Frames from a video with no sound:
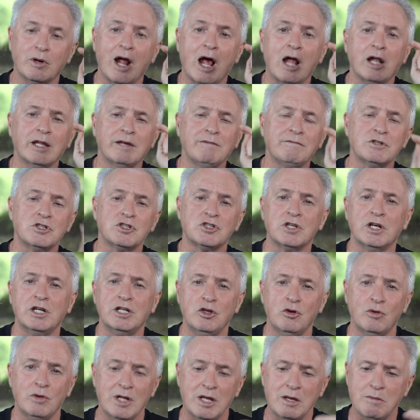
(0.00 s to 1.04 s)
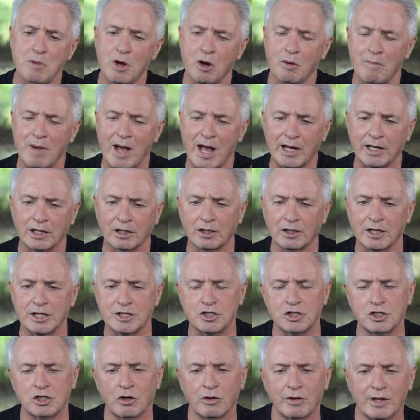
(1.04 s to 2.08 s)
And I'll even send you an email back and
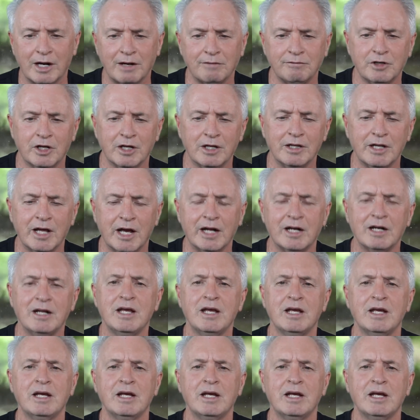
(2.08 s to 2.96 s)
let you know that I've done that.